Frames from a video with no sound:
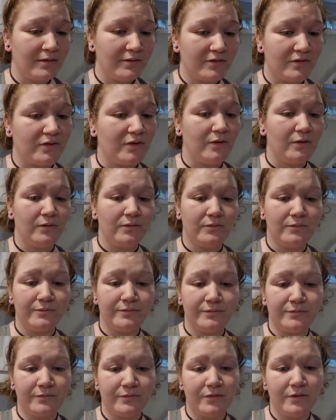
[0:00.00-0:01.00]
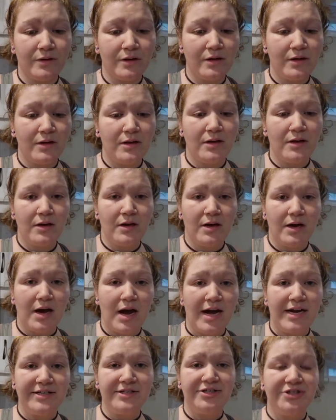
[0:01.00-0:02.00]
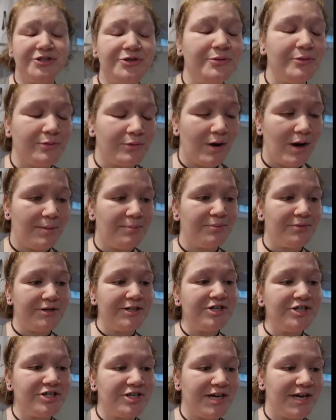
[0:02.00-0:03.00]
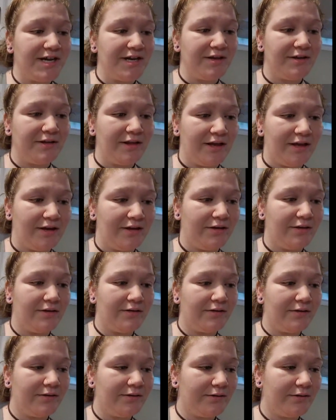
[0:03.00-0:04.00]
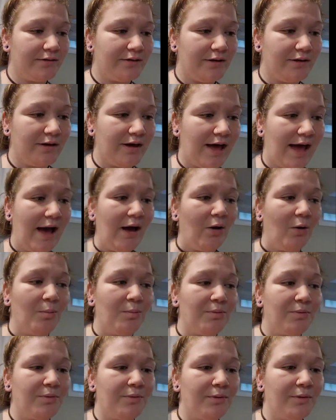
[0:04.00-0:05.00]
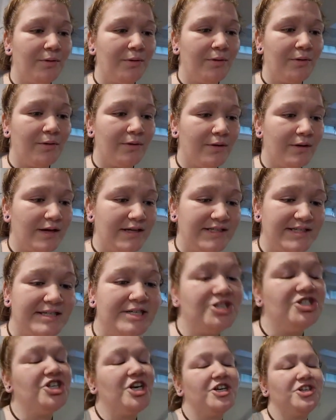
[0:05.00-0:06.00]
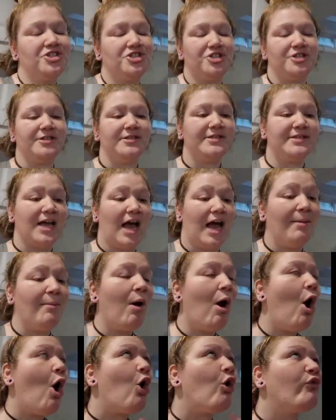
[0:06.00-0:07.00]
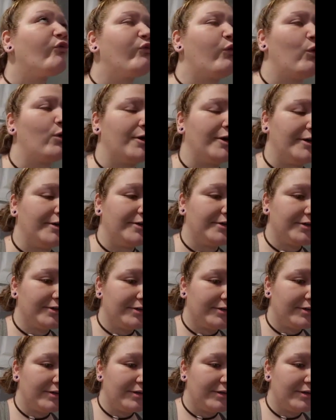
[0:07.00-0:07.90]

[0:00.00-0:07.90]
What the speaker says: So I do appreciate like help and suggestions. I'm all for it.